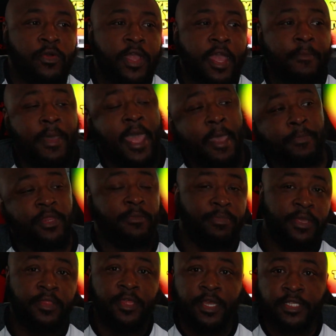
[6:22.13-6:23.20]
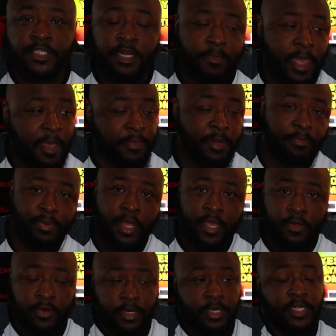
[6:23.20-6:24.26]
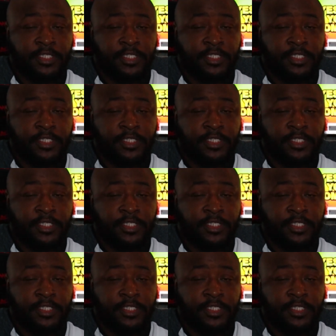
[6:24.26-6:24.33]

okay, I'm happy to be this and I'm happy to play on